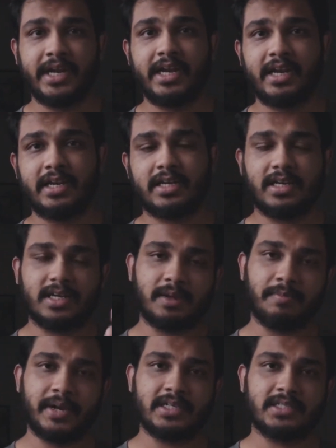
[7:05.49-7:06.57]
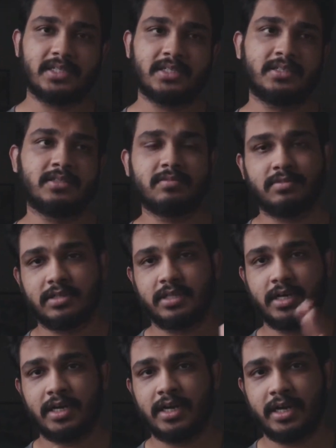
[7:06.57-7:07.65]
they did a comparison
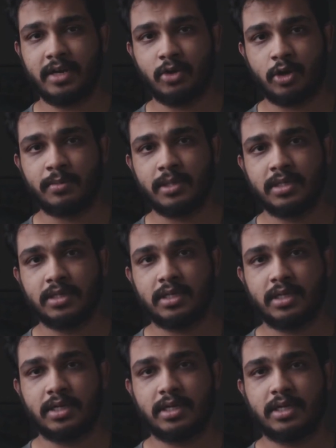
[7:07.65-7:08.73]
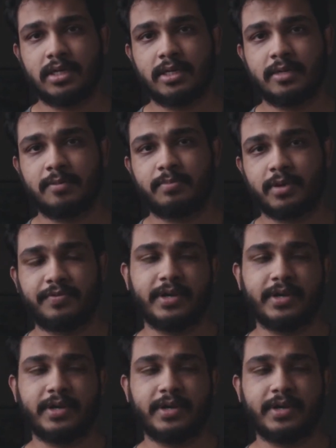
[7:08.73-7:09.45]
in normal